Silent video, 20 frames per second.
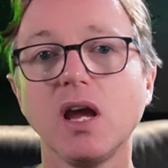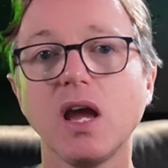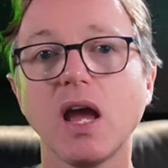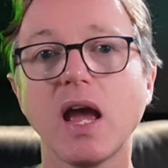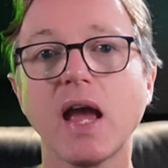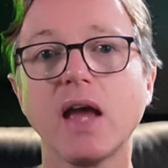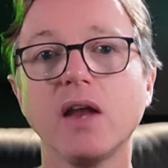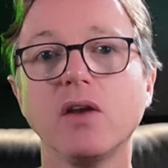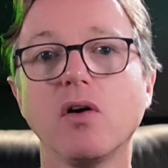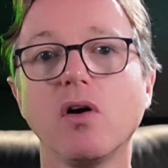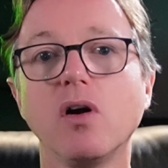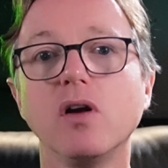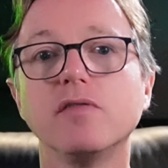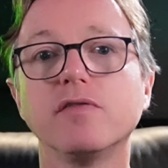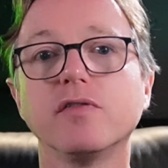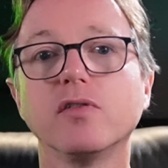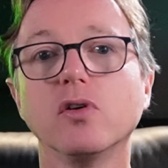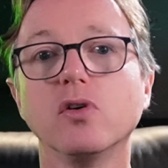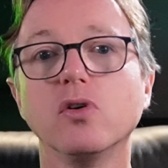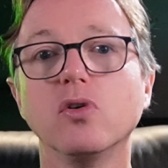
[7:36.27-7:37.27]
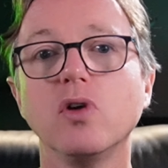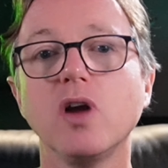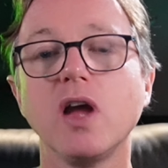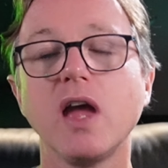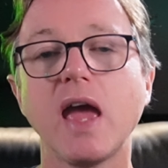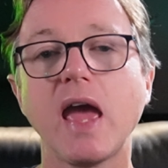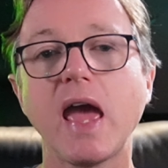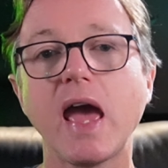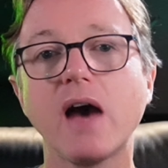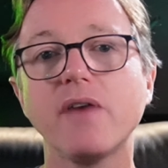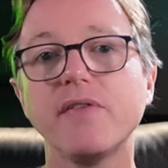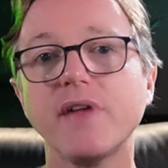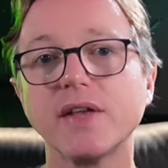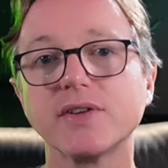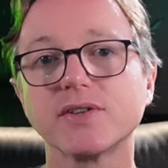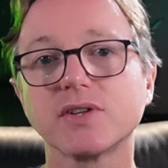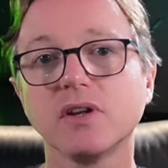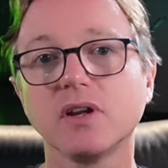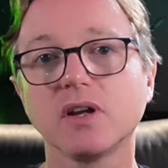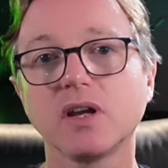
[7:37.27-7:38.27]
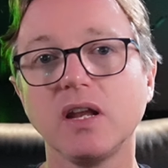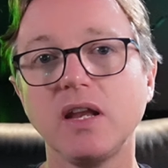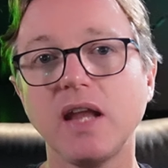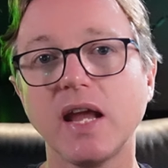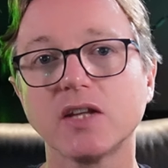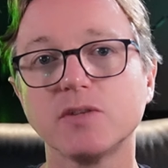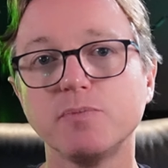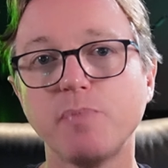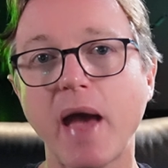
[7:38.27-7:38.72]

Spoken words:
and overall how that's going to connect